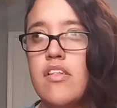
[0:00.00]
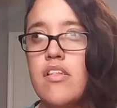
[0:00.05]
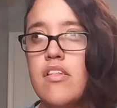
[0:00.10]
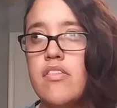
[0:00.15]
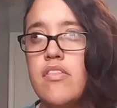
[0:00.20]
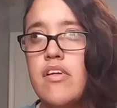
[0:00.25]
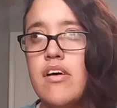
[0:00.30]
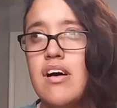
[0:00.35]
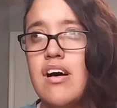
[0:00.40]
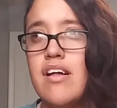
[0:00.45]

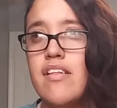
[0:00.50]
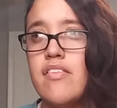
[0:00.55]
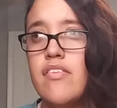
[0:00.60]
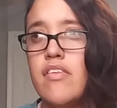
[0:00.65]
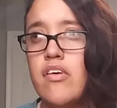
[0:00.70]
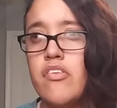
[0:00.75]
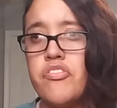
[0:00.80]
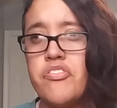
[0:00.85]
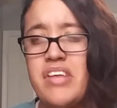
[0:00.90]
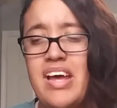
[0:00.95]

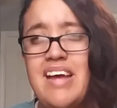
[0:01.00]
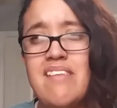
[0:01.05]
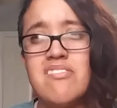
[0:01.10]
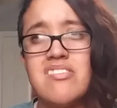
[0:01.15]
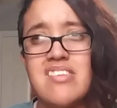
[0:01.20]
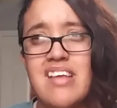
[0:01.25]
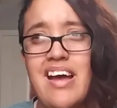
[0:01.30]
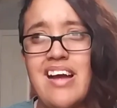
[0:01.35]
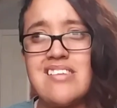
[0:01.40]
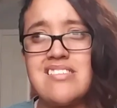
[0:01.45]
the same
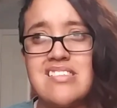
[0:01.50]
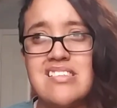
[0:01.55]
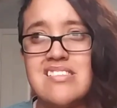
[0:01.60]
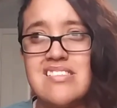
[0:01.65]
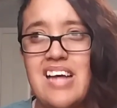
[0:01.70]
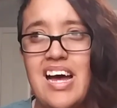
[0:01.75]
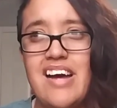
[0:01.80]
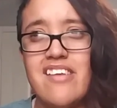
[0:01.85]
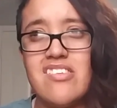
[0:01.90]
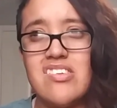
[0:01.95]
sex
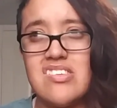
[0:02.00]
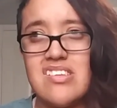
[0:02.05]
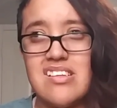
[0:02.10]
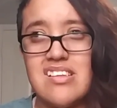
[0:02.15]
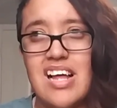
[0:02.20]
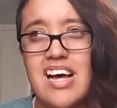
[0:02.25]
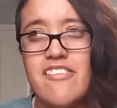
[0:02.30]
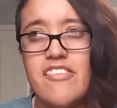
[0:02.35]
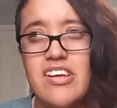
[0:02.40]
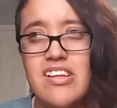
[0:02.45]
since I was
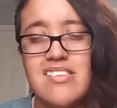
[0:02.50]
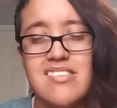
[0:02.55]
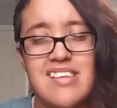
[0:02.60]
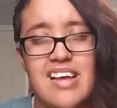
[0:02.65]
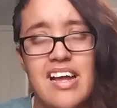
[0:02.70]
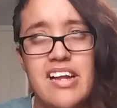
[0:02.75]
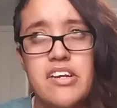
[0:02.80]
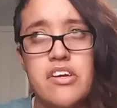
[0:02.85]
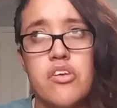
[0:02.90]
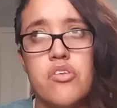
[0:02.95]
11,
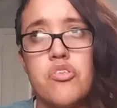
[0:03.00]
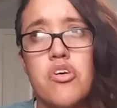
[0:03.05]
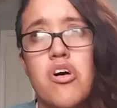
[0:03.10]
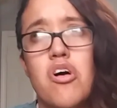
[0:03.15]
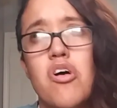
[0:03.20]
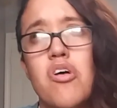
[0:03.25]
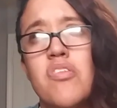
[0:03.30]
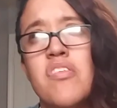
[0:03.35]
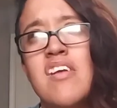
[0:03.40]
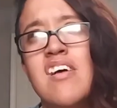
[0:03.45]
10 years
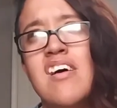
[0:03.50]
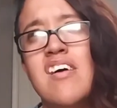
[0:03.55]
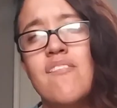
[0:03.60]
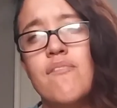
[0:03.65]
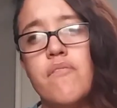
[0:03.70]
old,